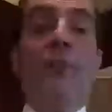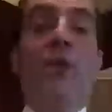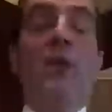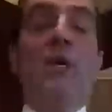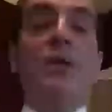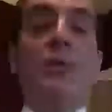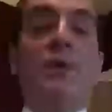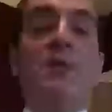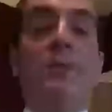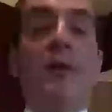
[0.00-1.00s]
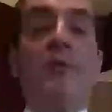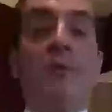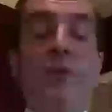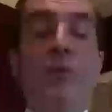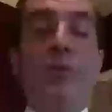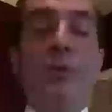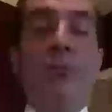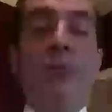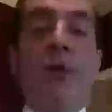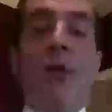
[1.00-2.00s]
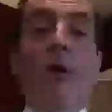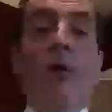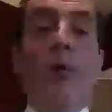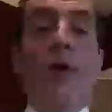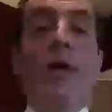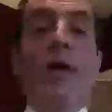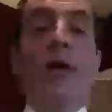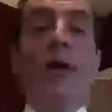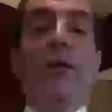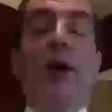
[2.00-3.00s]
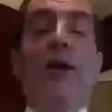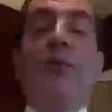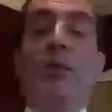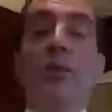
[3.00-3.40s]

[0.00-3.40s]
So what's the best solution? We think it lies in use of